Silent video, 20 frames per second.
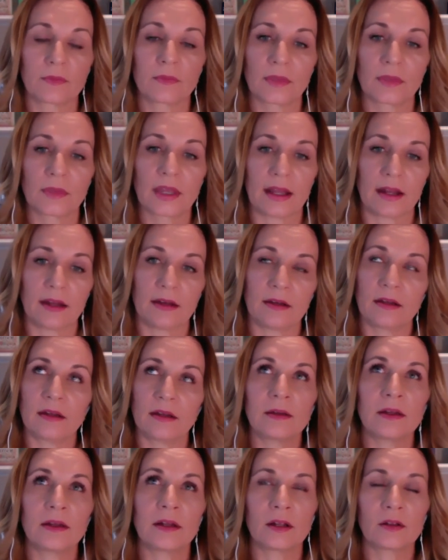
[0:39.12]
And,
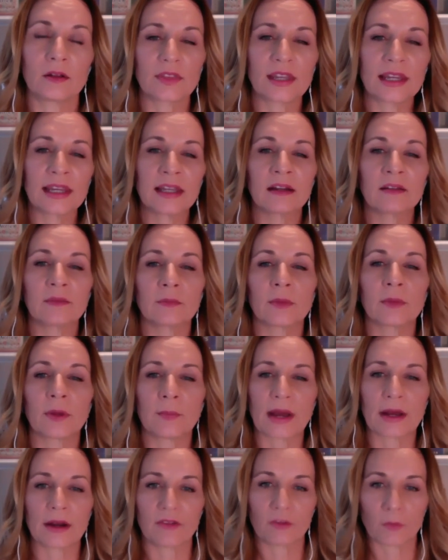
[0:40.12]
you know, thinking
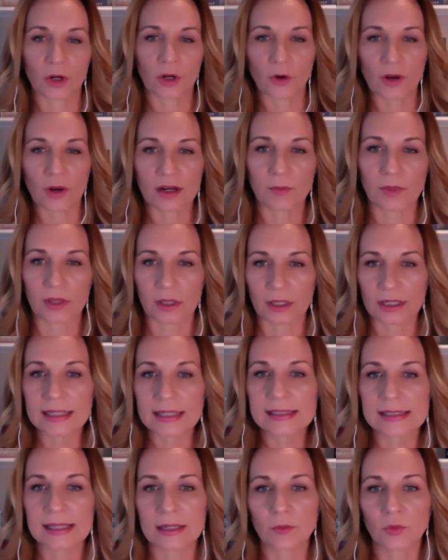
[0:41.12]
about it from a credibility
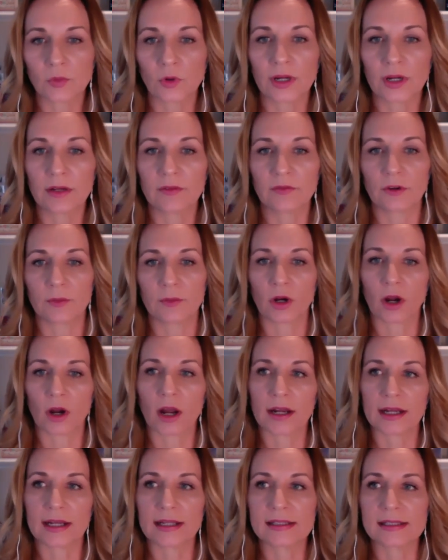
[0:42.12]
standpoint, from your
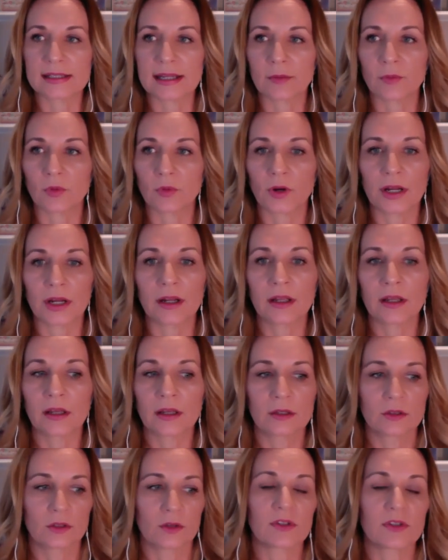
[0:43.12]
audience standpoint.
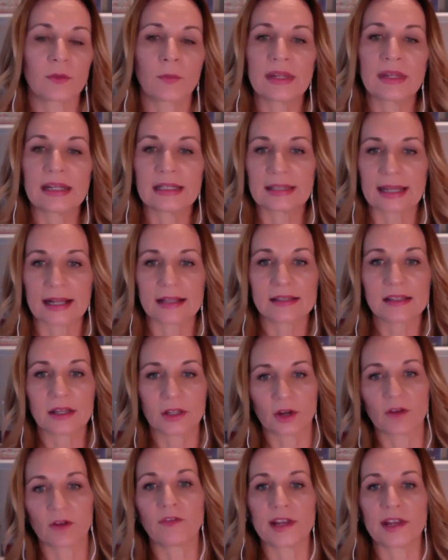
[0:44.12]
So if somebody lands on
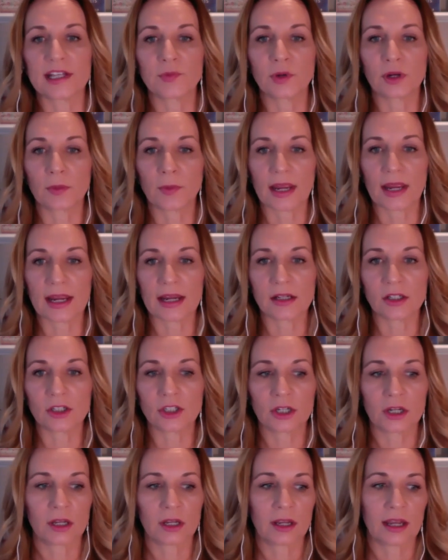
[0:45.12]
your Facebook page
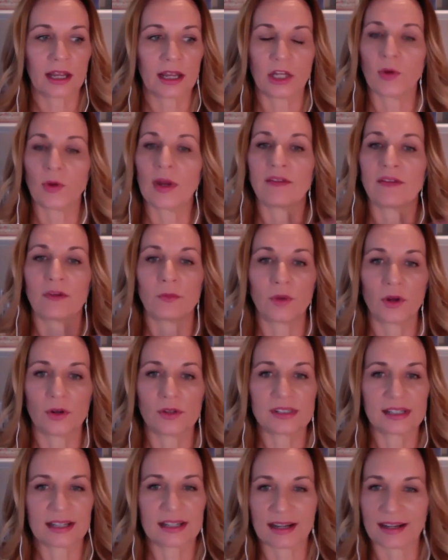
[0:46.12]
and you haven't
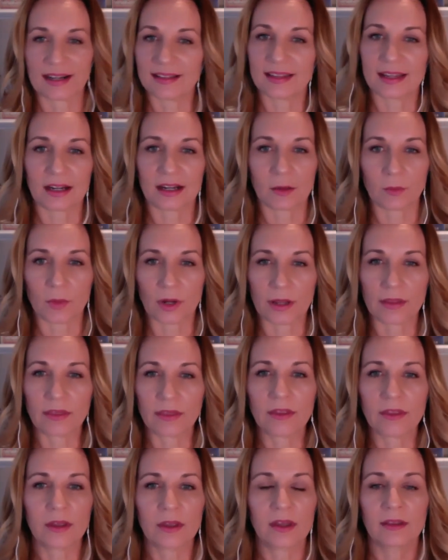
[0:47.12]
posted anything in a
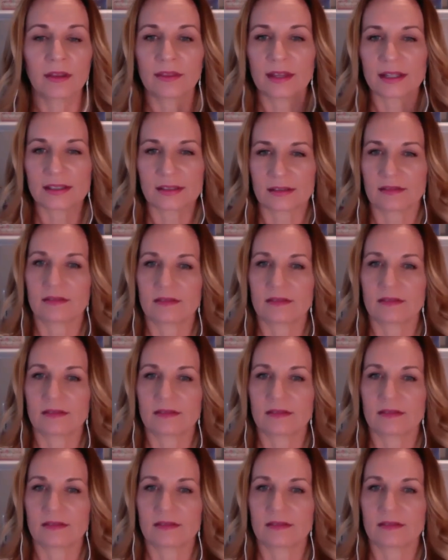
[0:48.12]
month, that's,